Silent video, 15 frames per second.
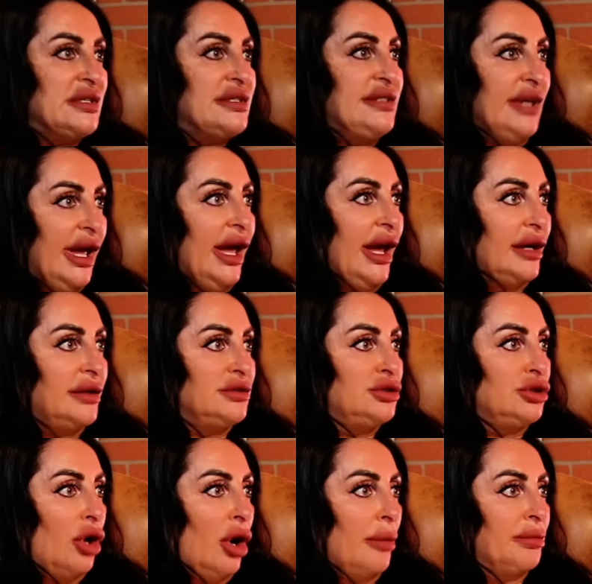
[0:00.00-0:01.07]
a tag
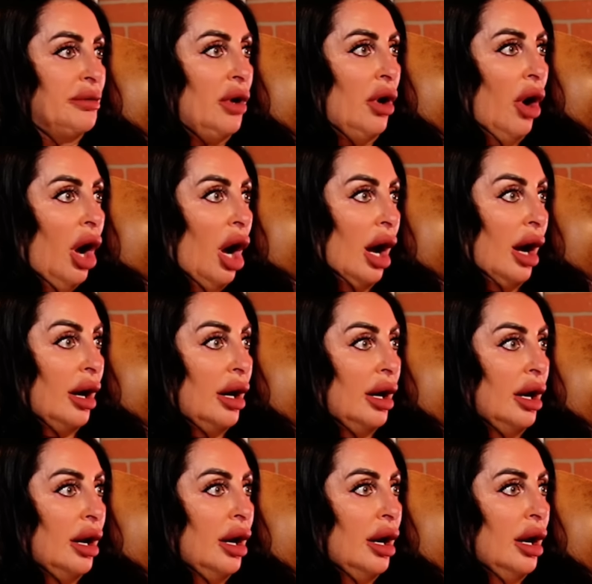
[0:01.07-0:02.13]
job car.
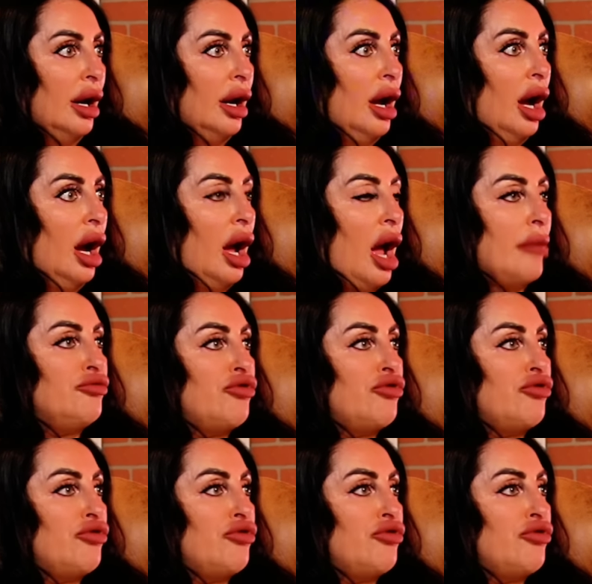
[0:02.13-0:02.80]
I'm